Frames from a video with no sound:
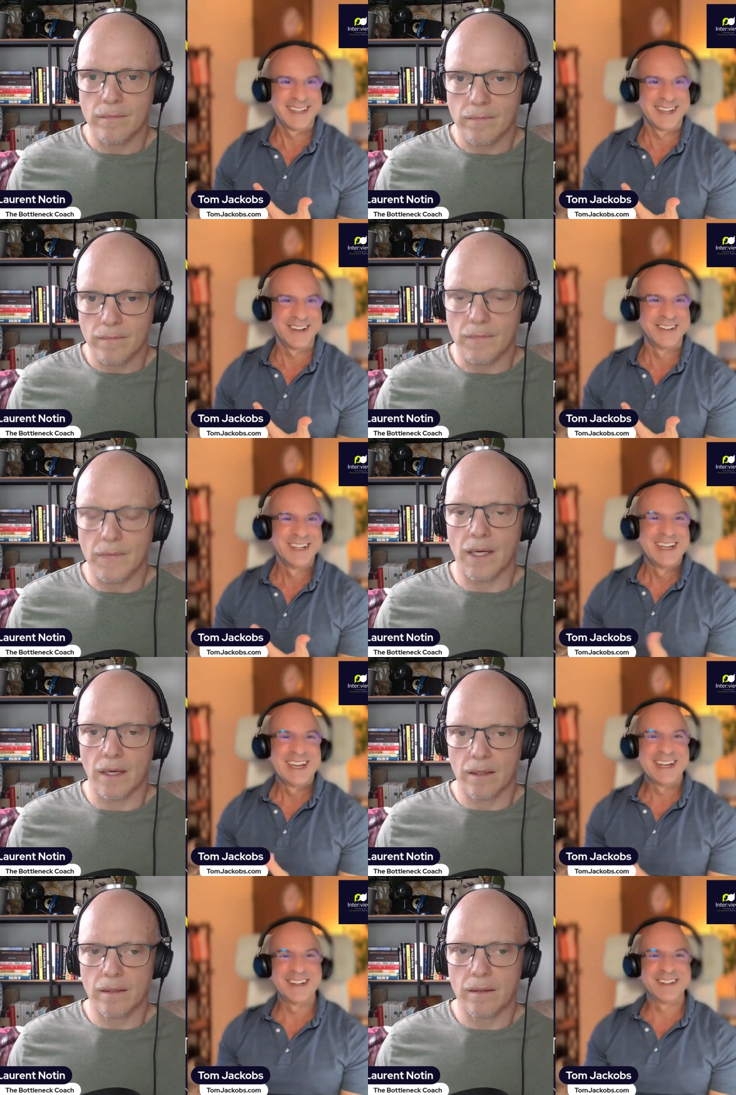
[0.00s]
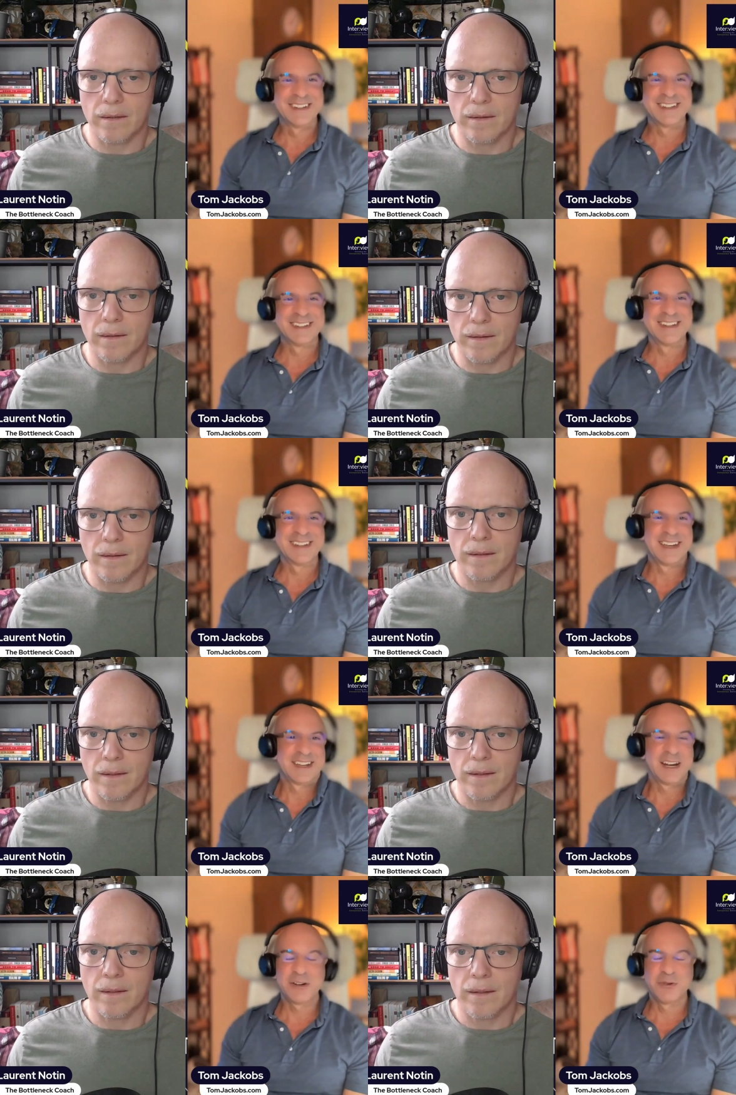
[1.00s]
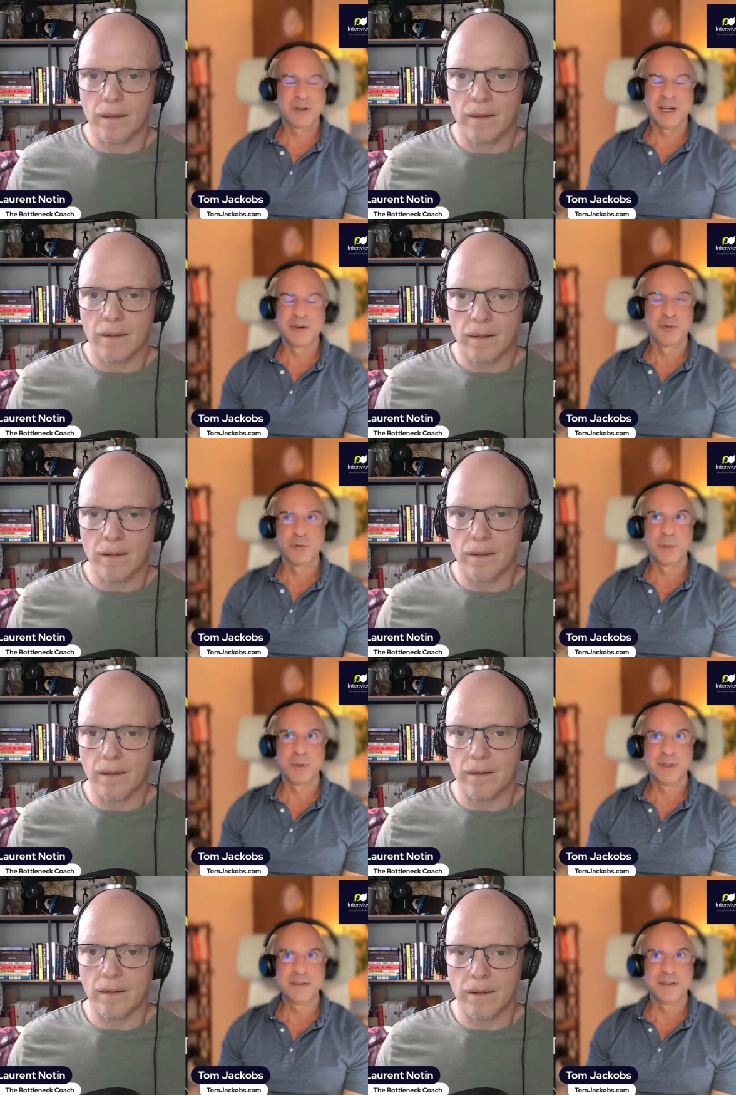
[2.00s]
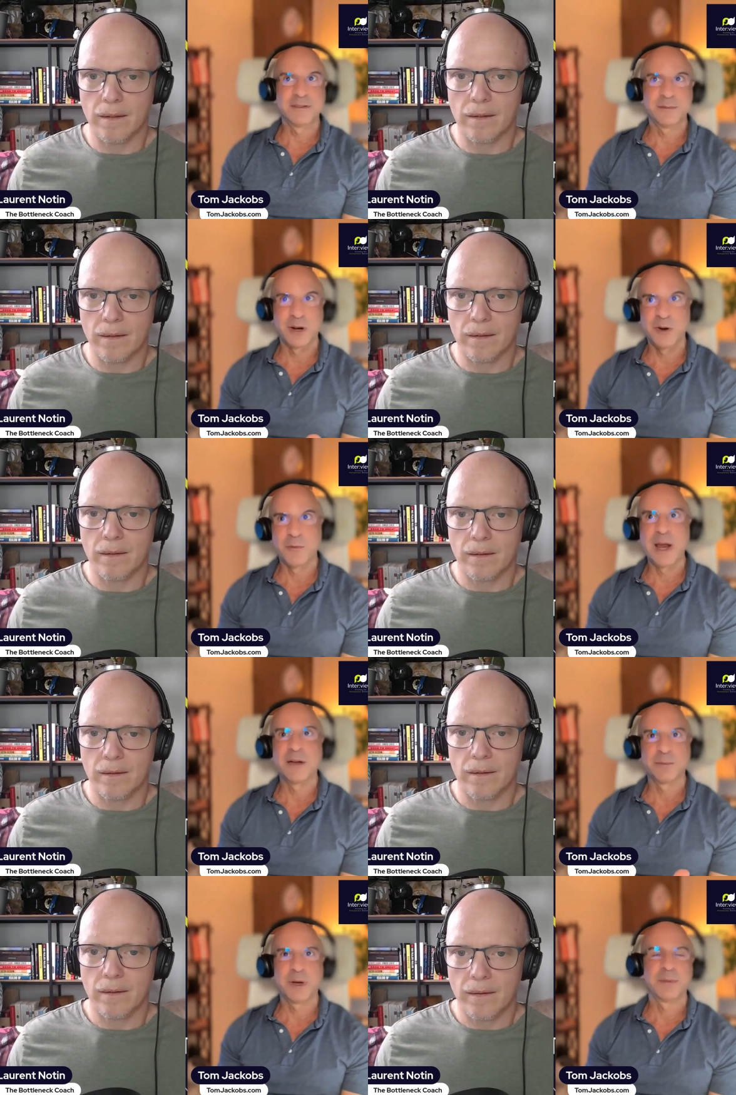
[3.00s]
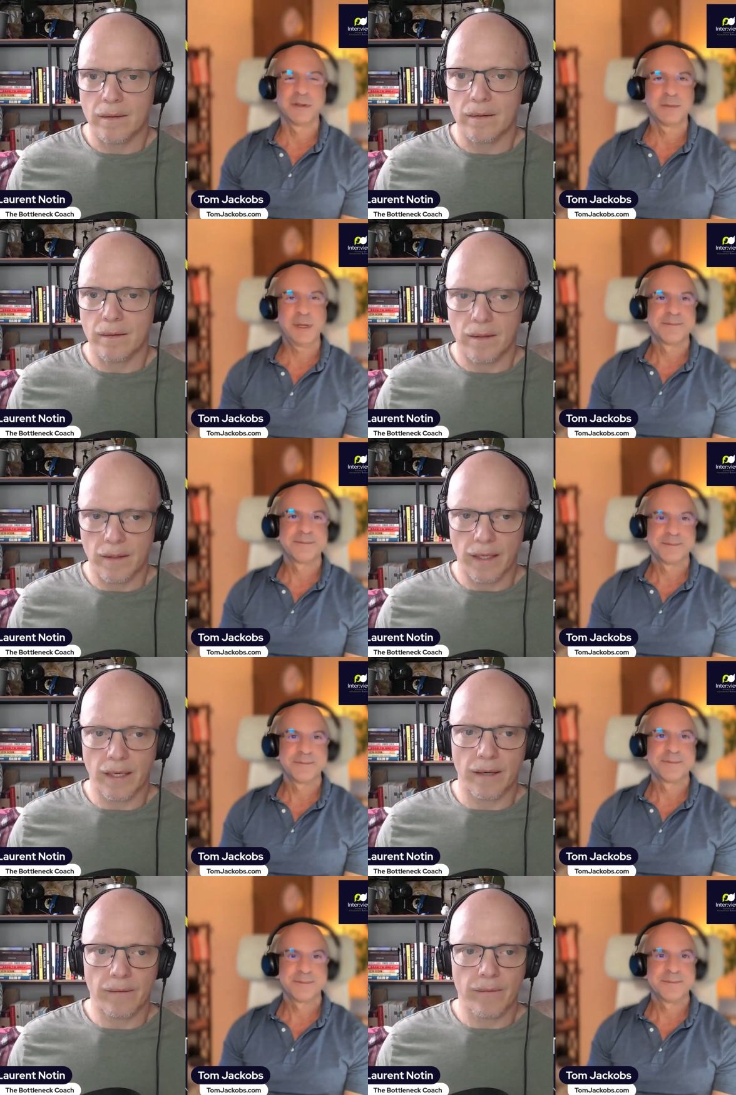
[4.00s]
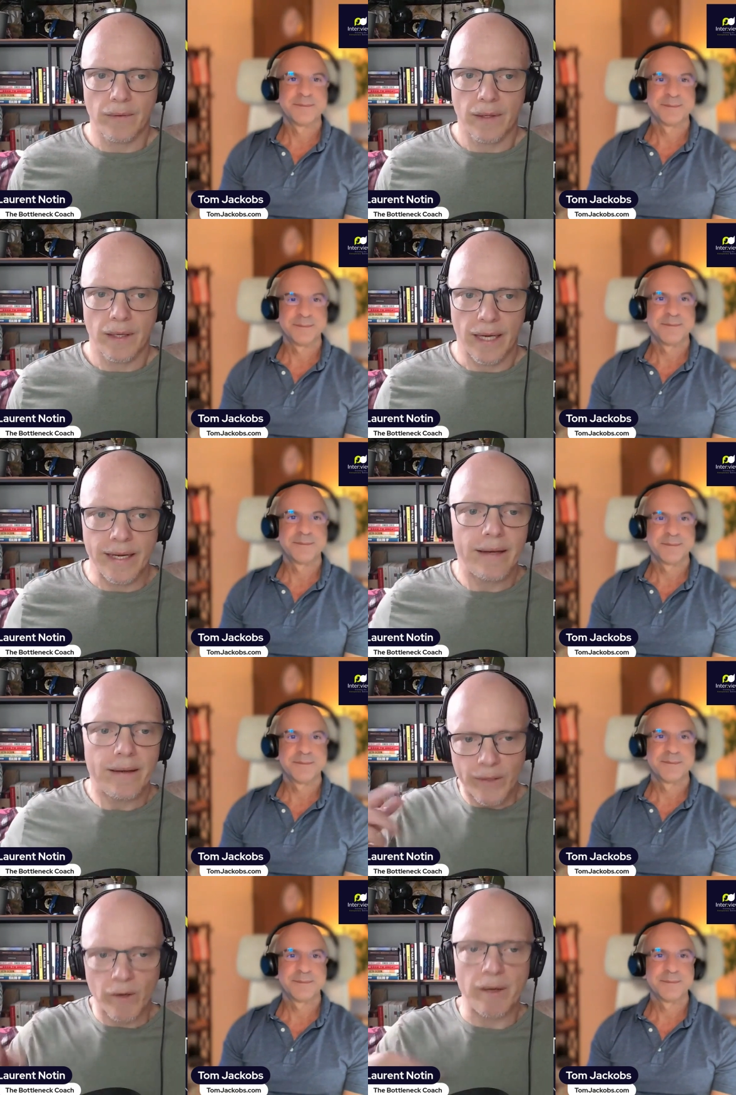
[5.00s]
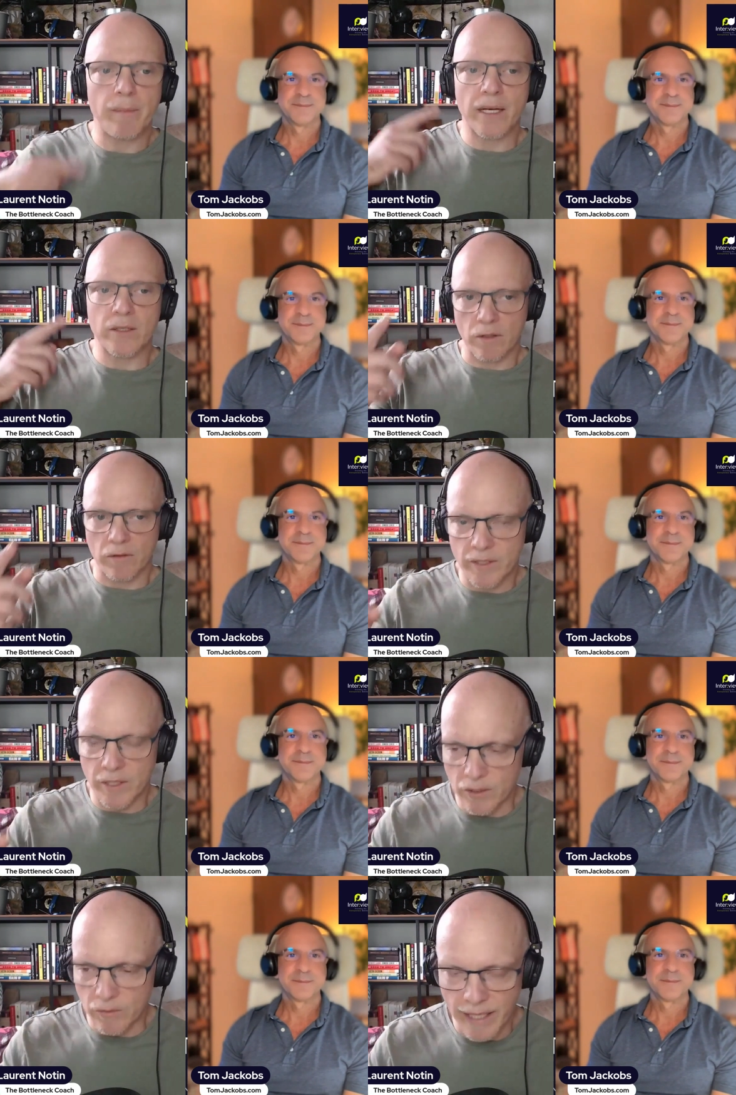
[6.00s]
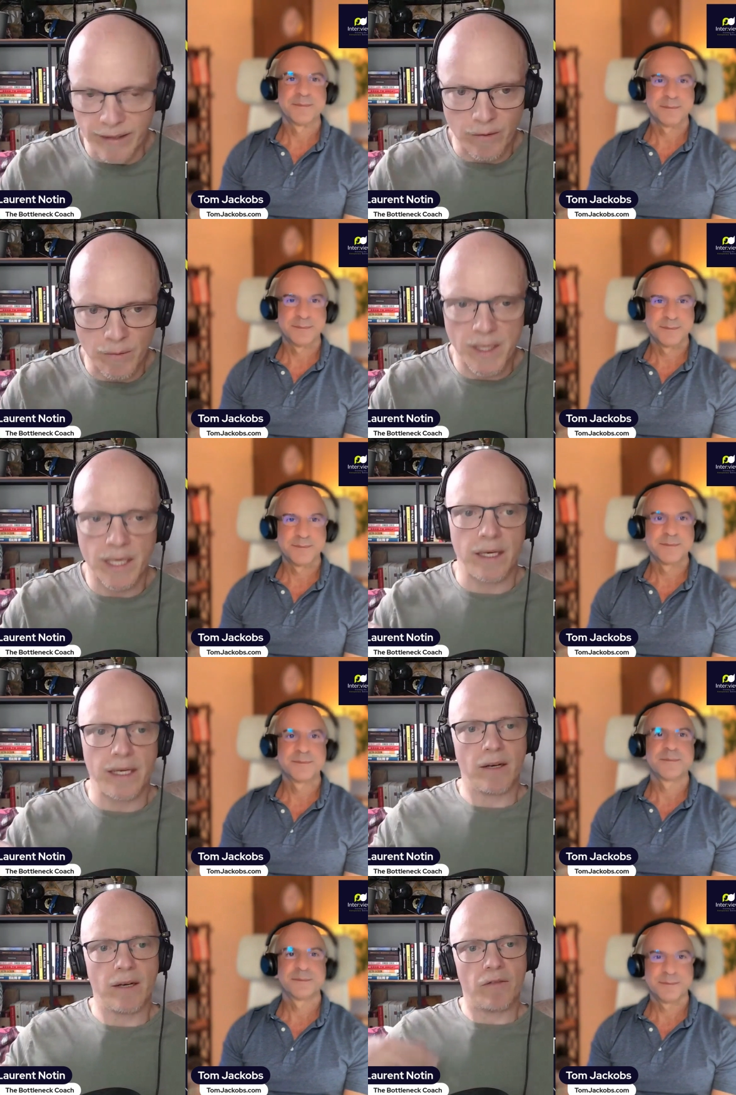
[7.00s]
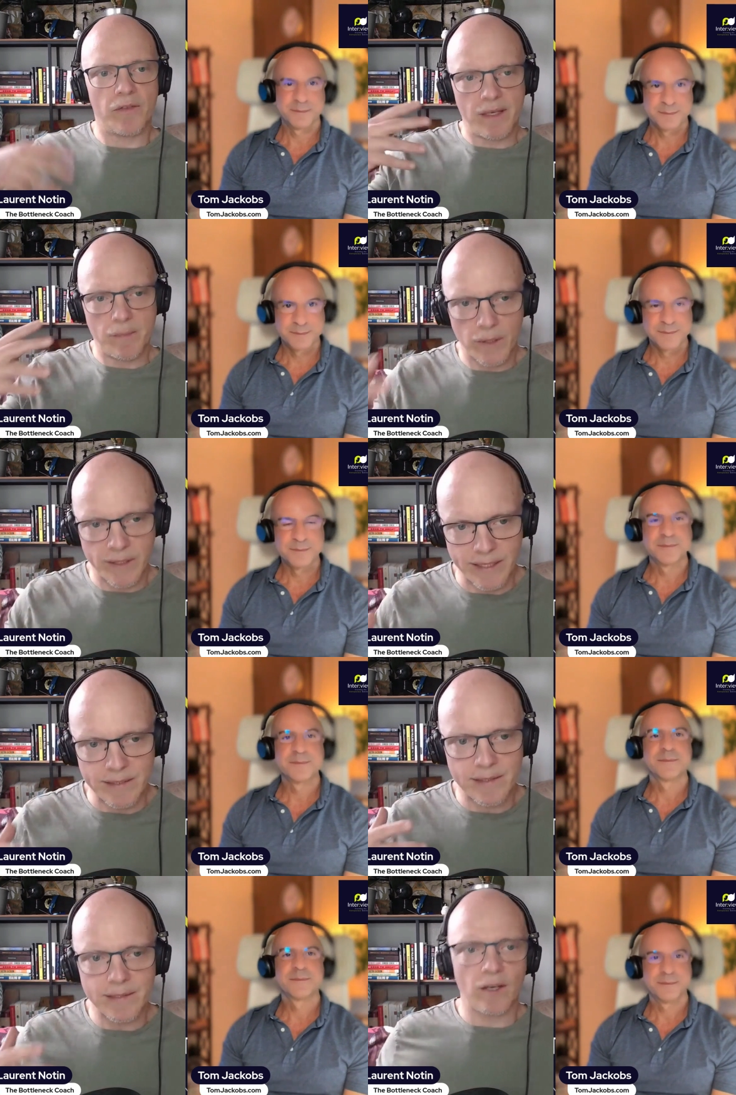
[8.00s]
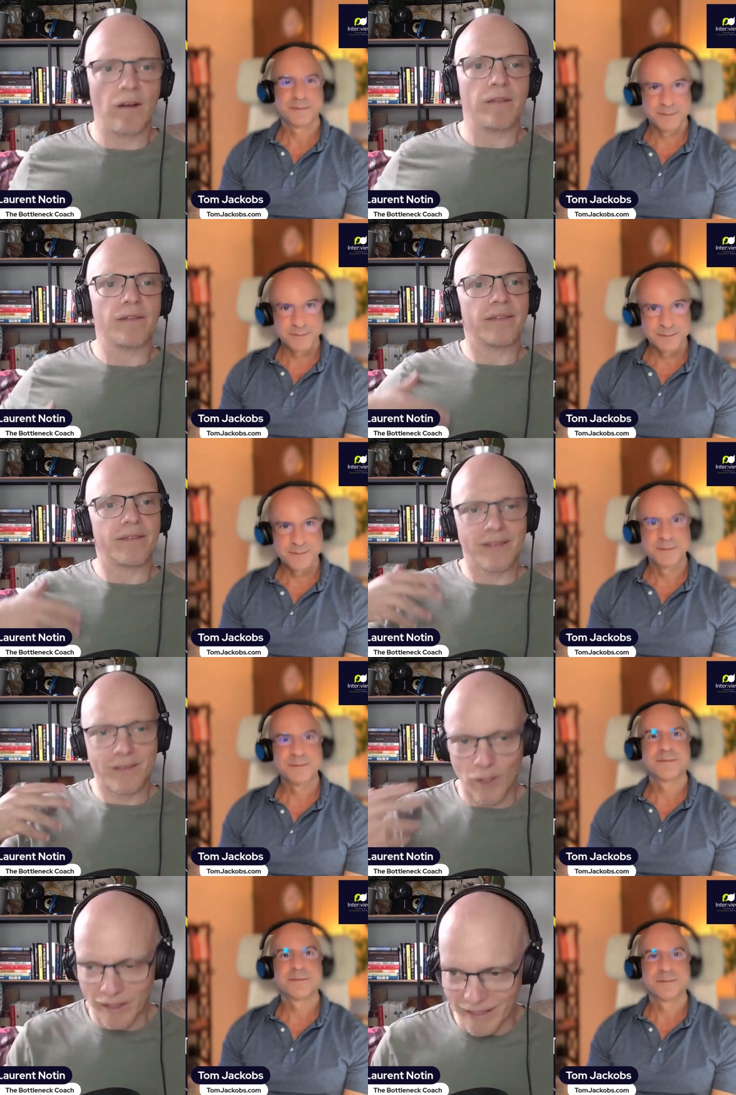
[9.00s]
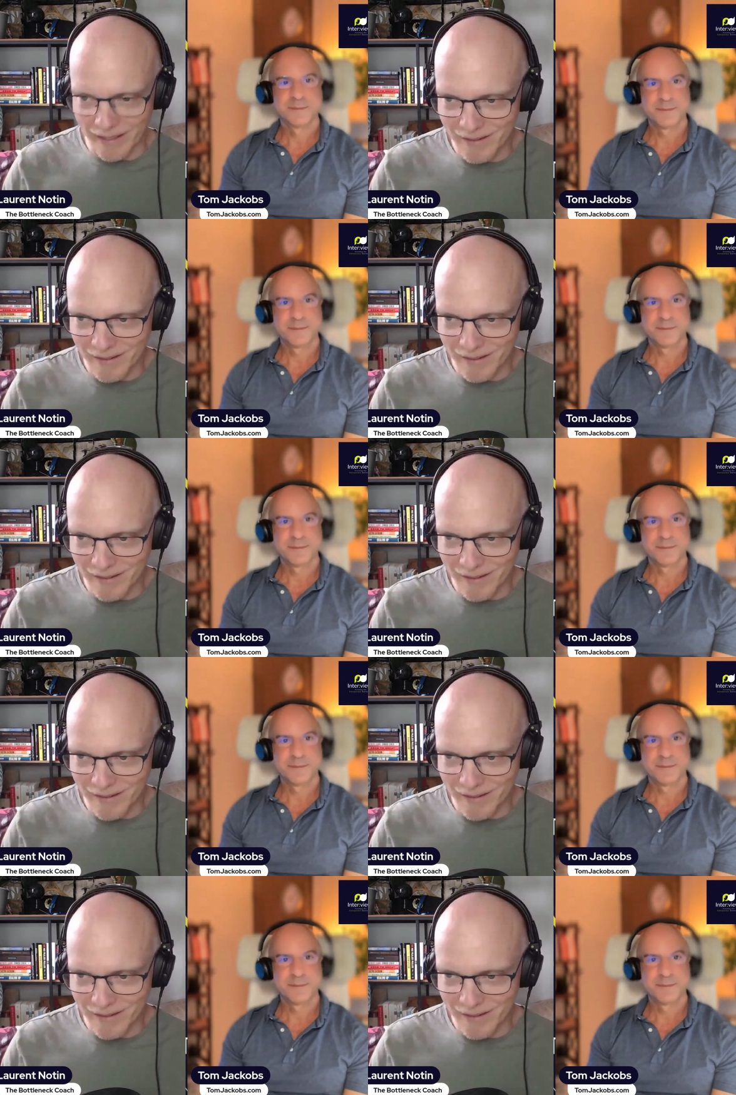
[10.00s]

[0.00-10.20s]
Speaker 1: yeah, yeah, and, yeah. I I grew a business around public speaking.
Speaker 2: Yeah, and we're going back to the conversation we had at the beginning of the importance of talking